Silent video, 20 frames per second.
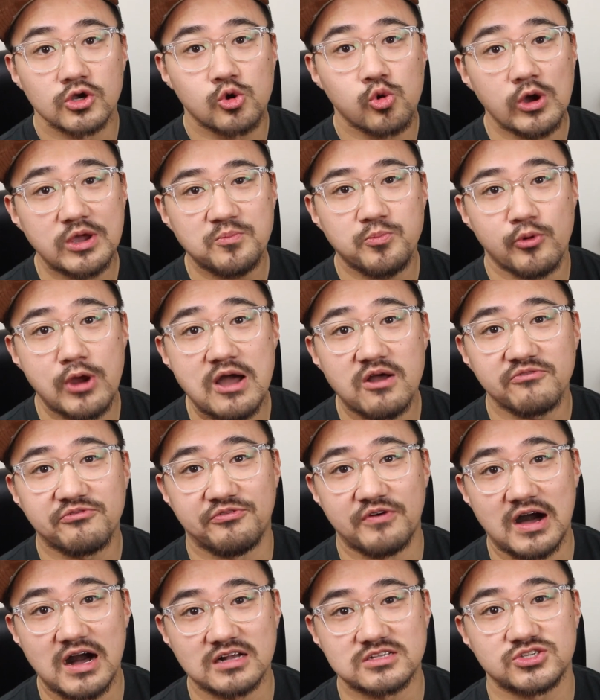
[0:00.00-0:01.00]
The quick brown
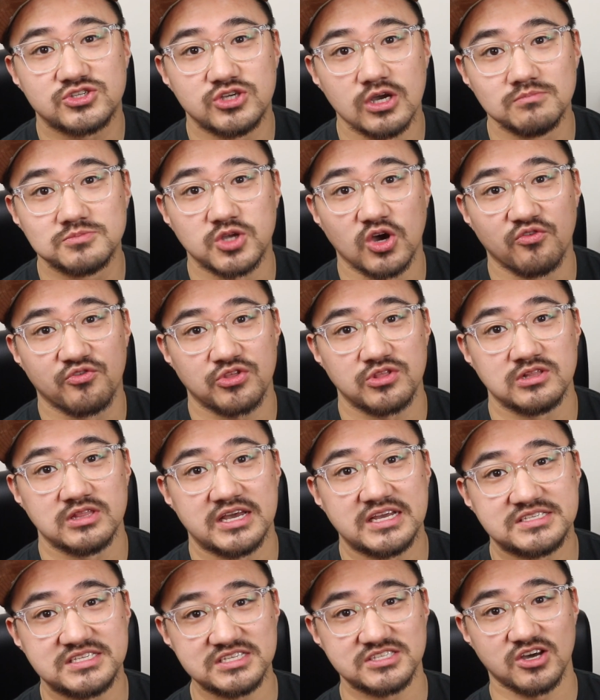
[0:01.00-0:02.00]
fox jumped over the
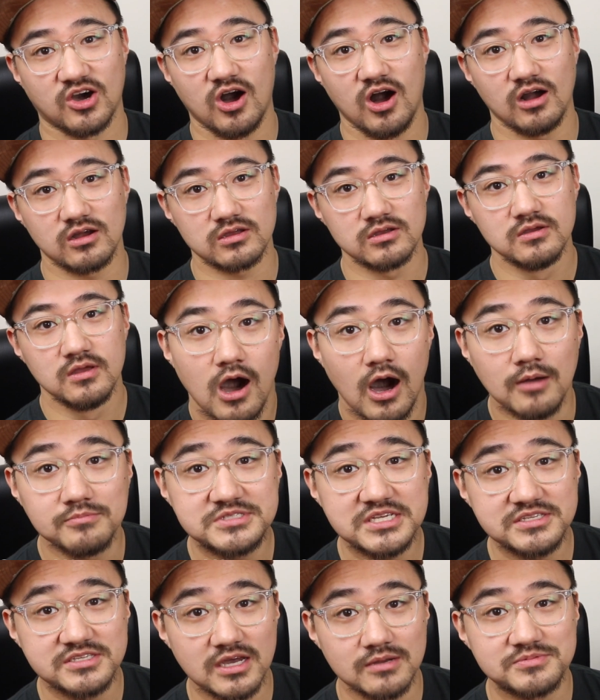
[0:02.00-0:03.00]
lazy dog.
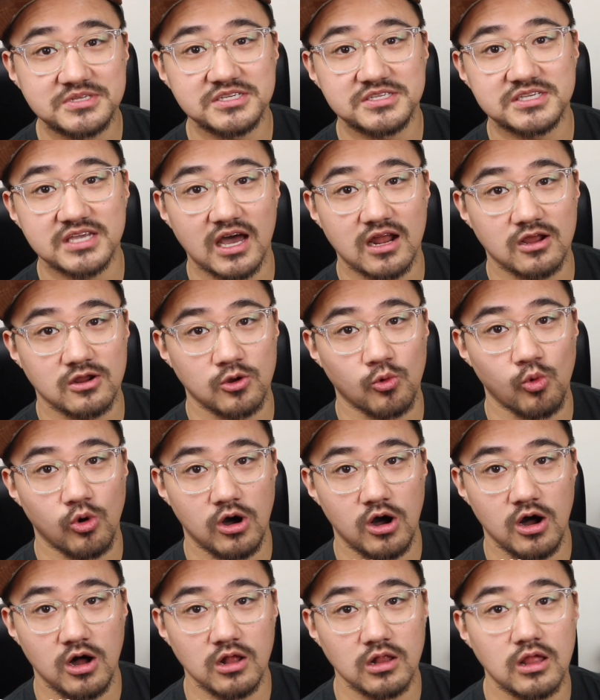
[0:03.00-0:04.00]
Humpty Dumpty sat on a
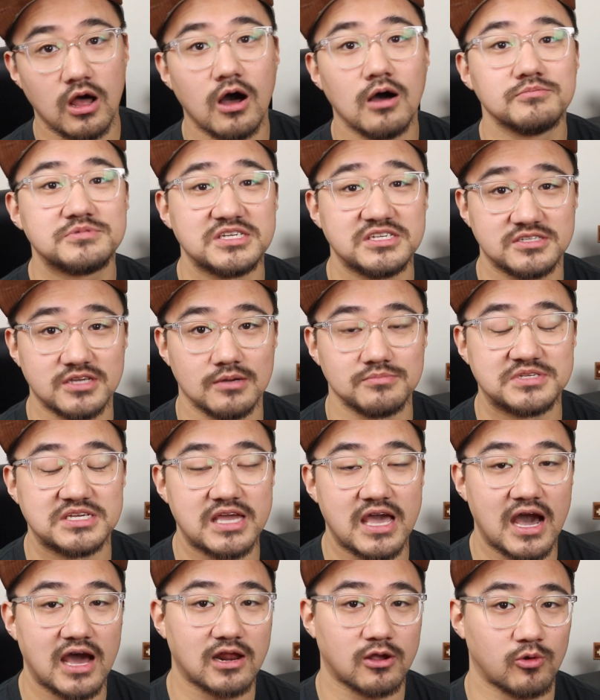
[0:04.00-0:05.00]
wall. Humpty
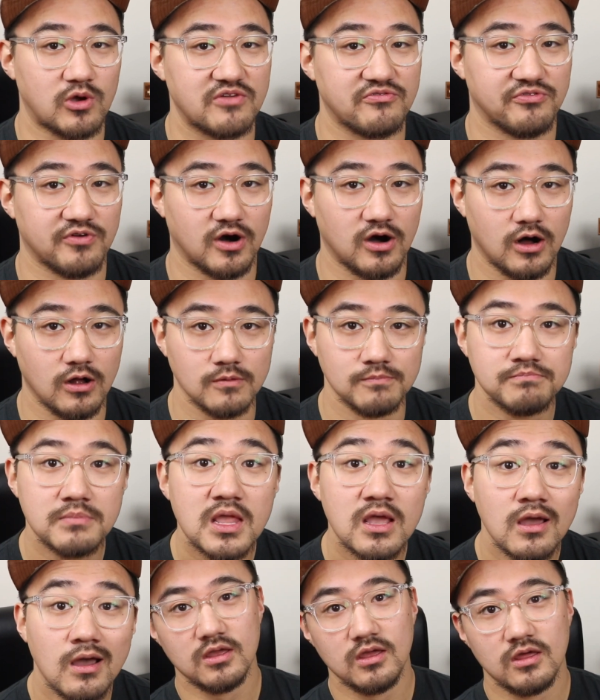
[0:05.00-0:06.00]
Dumpty had a great fall.
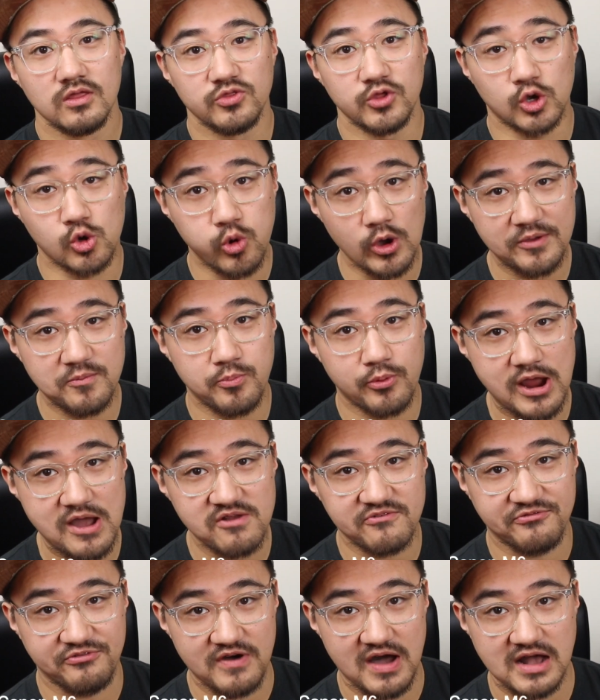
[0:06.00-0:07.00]
The quick
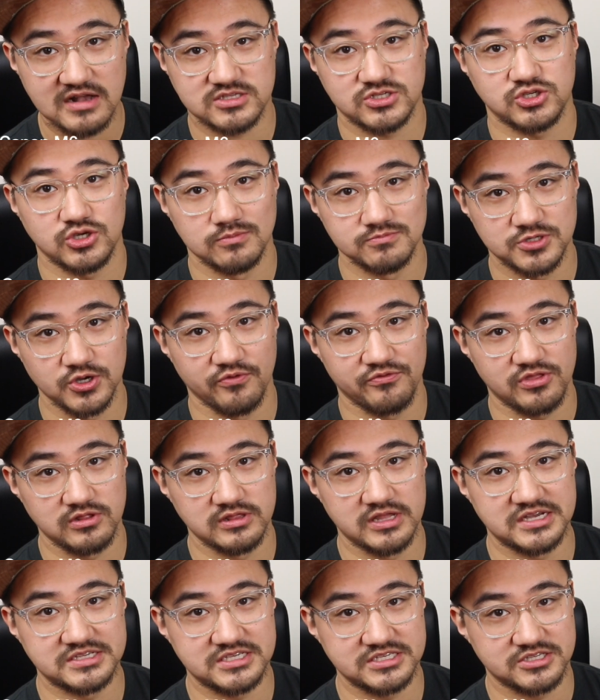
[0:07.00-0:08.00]
brown fox jumped over the
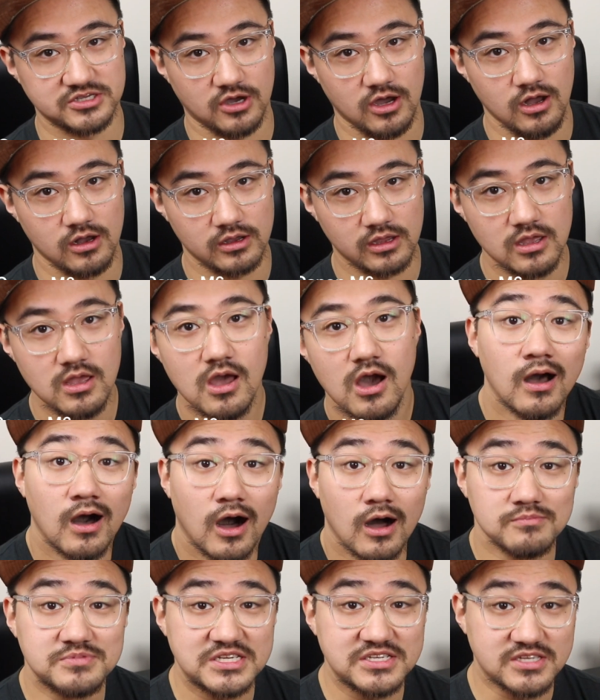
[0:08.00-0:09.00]
lazy dog.
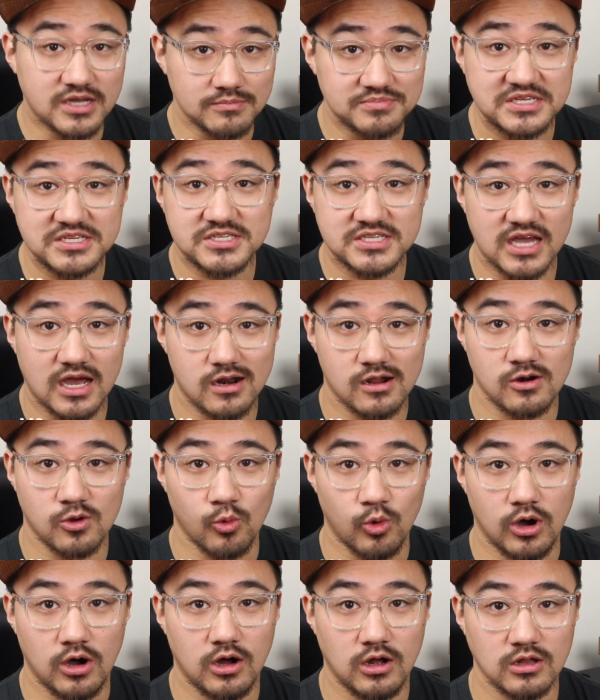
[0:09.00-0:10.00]
Humpty Dumpty sat on a
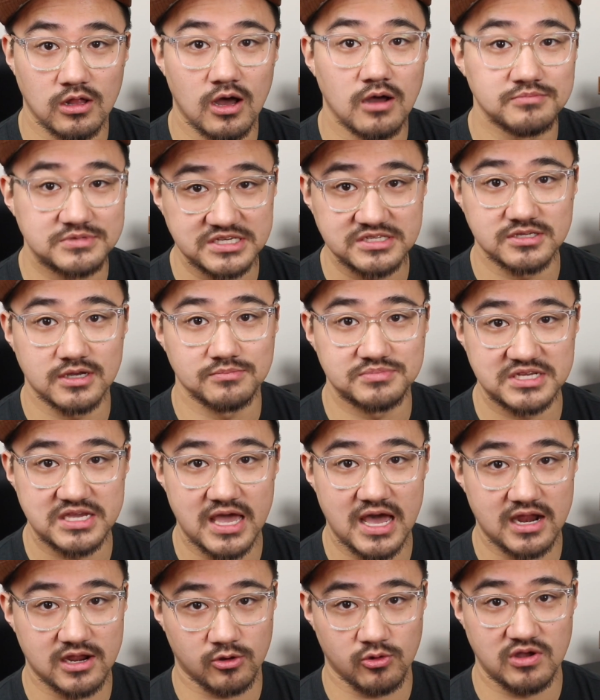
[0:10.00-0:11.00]
wall. Humpty Dumpty
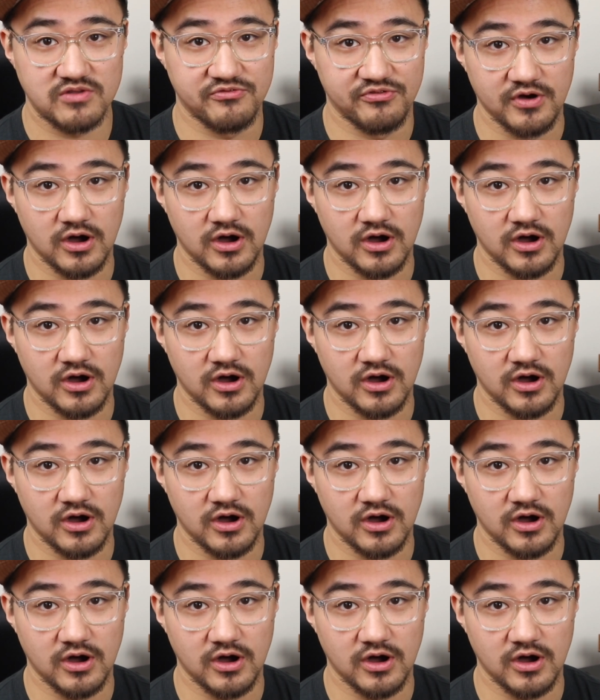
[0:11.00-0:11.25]
had a great